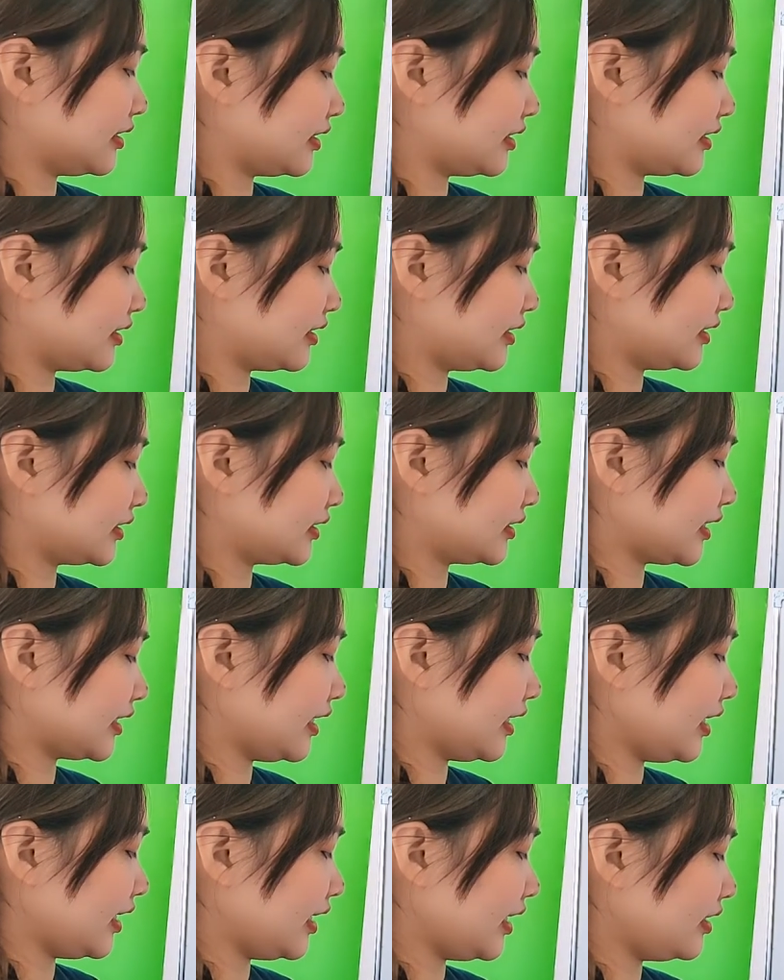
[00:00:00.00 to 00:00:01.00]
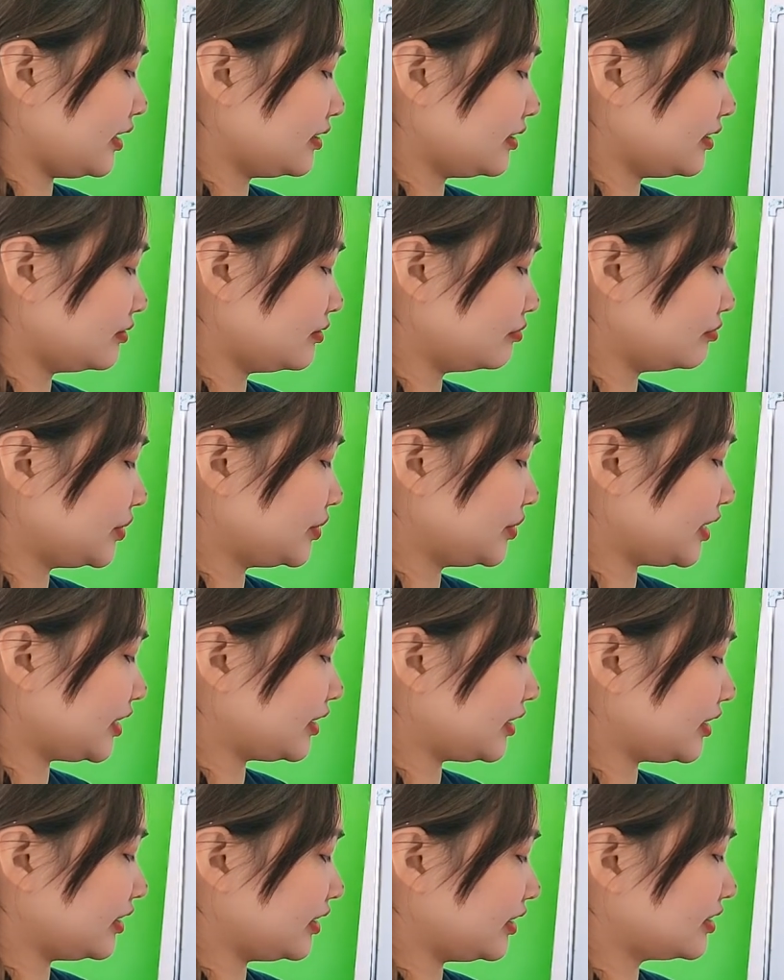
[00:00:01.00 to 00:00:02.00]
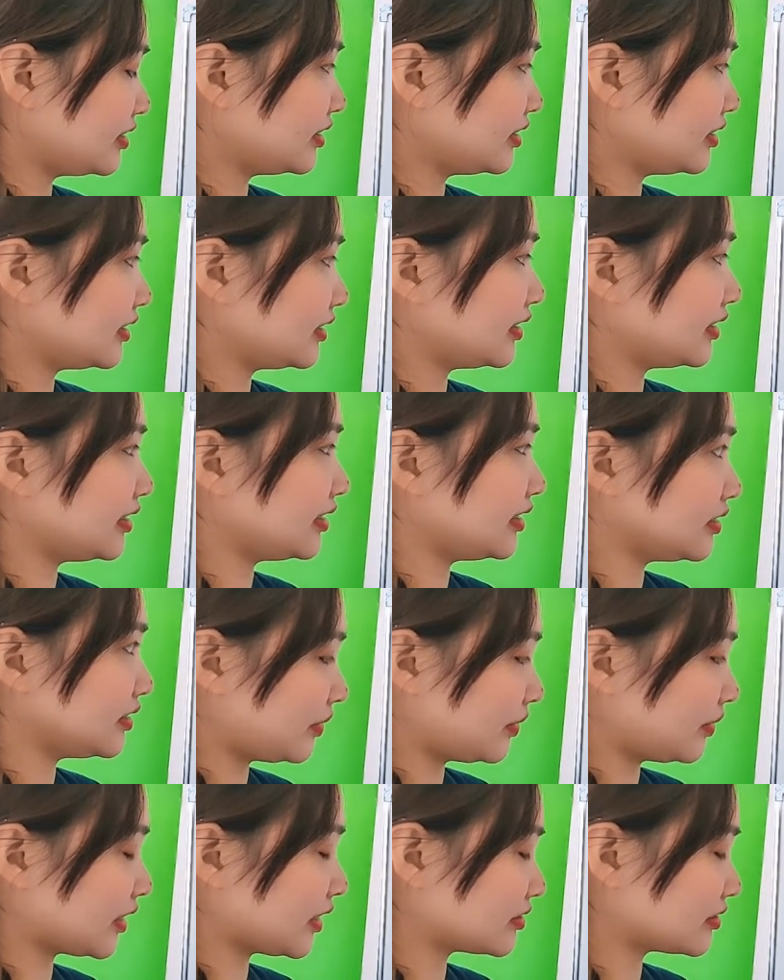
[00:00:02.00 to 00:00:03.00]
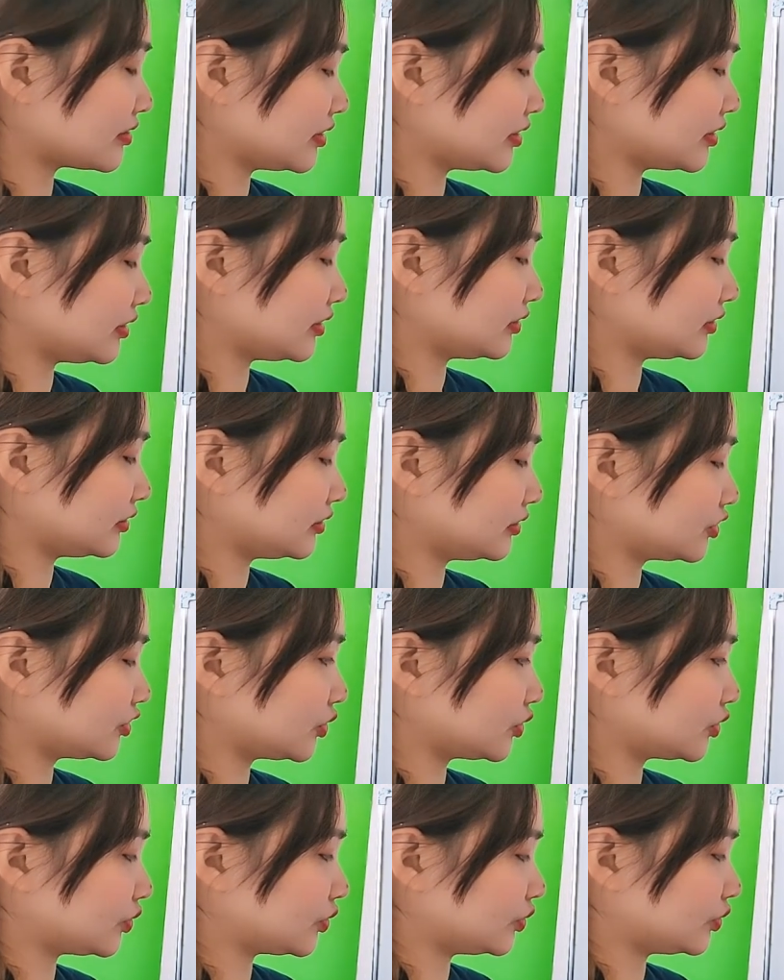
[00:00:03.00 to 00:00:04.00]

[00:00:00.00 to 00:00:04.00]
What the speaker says: that AB is parallel to